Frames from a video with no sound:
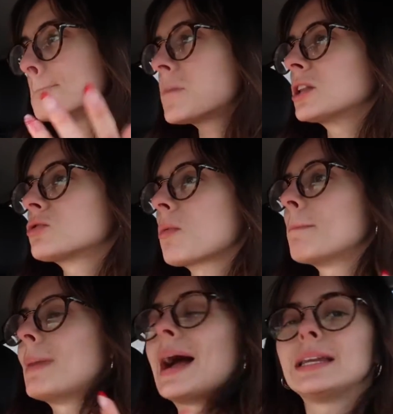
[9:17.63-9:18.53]
but it's
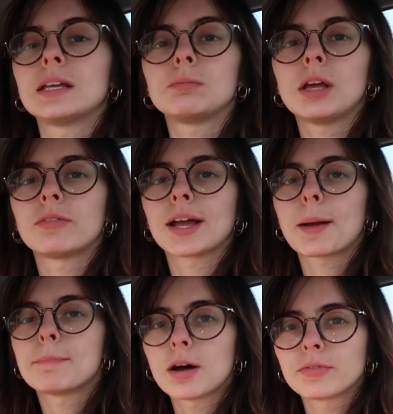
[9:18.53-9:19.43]
reminding me of like
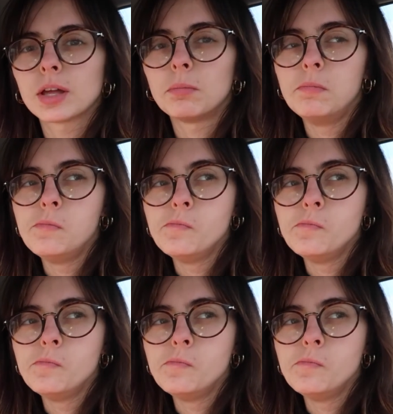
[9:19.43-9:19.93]
a muffin